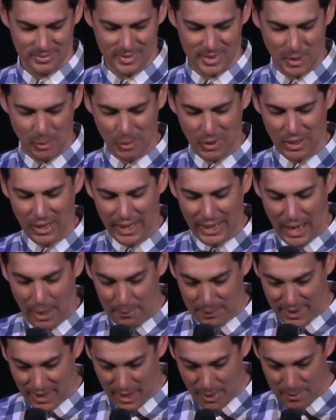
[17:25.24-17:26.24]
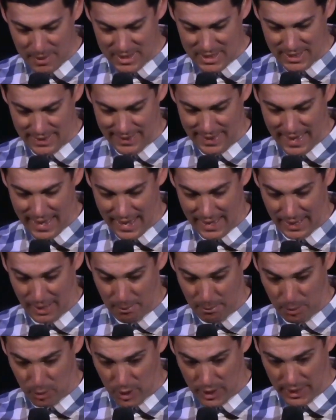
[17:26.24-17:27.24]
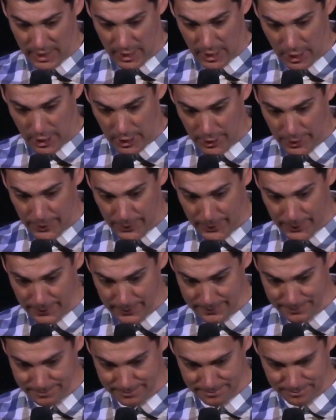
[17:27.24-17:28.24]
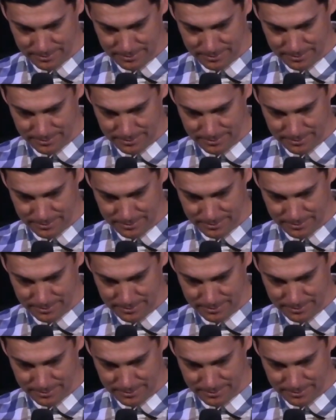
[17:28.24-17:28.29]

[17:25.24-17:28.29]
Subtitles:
Some of you are like, I'm coming to that and I'm bringing her.